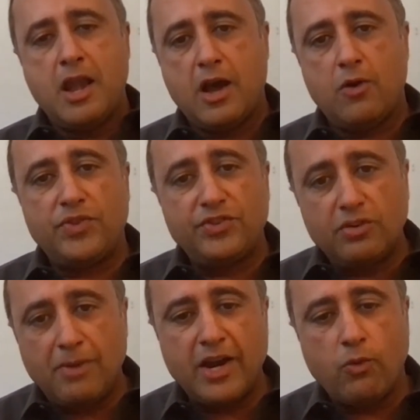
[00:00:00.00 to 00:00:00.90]
Now,
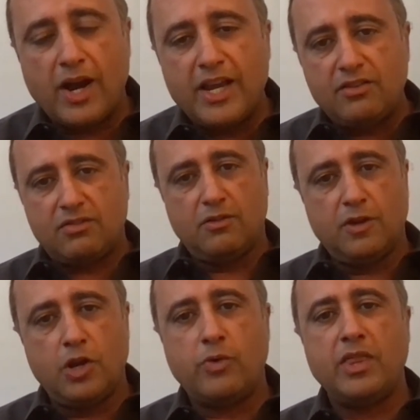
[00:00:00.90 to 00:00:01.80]
this is my advice,
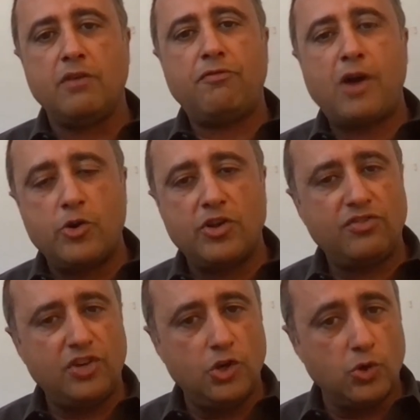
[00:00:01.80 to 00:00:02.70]
when the founder,
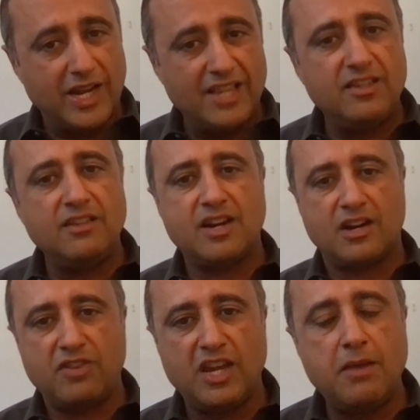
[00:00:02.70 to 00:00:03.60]
CEO get these
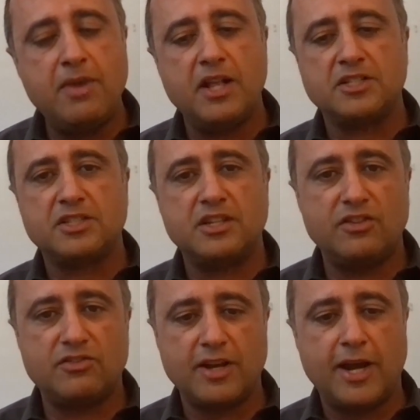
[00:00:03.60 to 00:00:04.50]
kind of emails
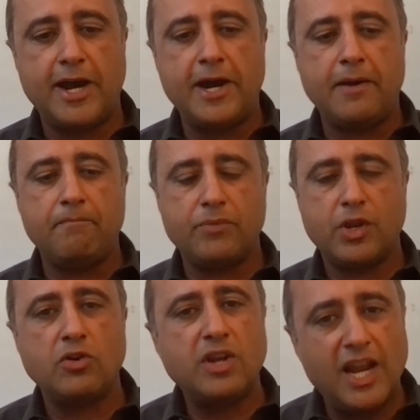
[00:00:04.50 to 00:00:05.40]
is,
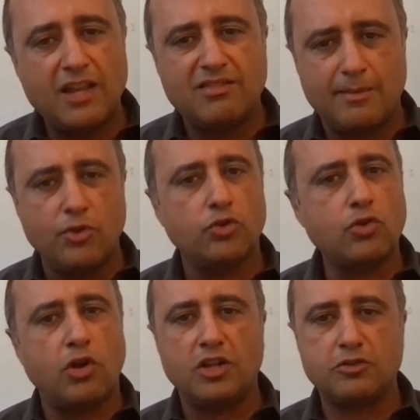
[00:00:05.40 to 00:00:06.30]
take some of those
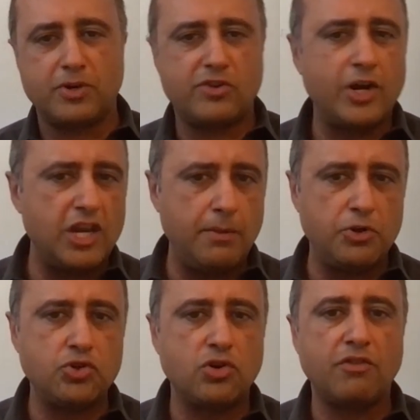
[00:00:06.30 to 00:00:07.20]
calls, but try to keep
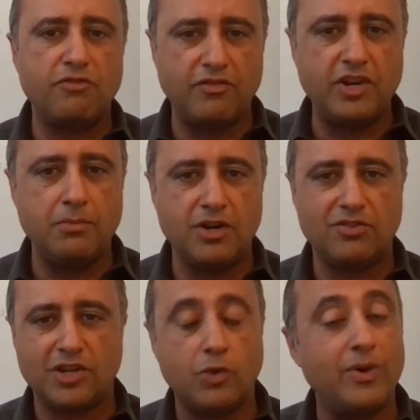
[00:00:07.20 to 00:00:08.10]
it short, 15
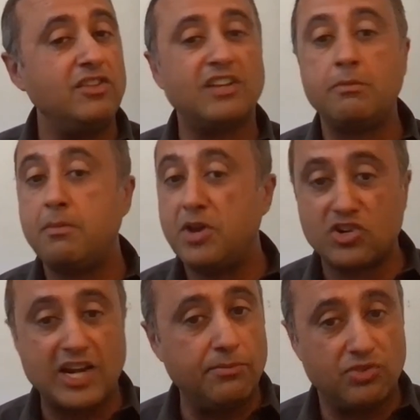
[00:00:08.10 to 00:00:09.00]
minutes. Otherwise, these can be
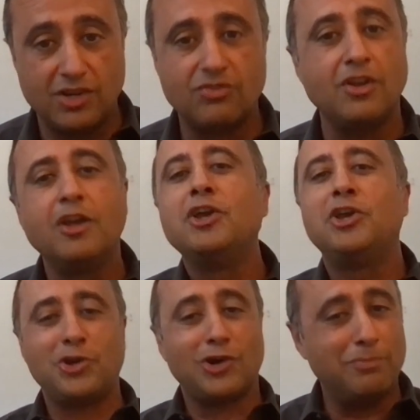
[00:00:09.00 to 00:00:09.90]
major time sinks.
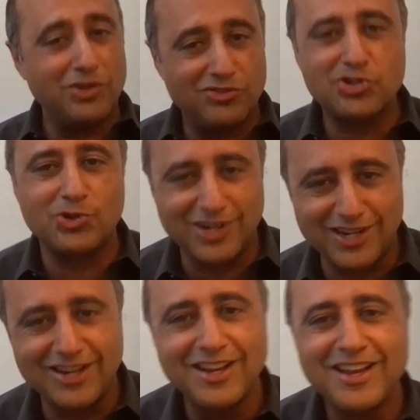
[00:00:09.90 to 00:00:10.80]
You got a business to run.